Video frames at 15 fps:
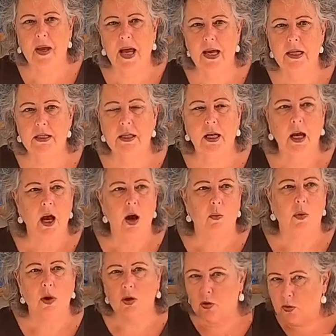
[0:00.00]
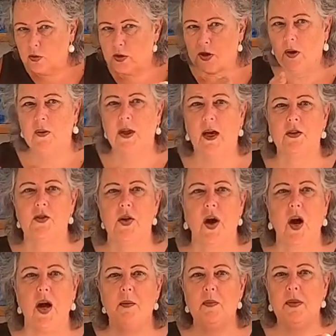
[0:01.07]
bed? Well, also at that
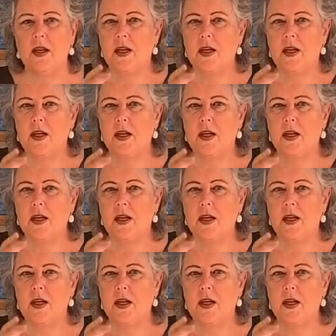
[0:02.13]
time,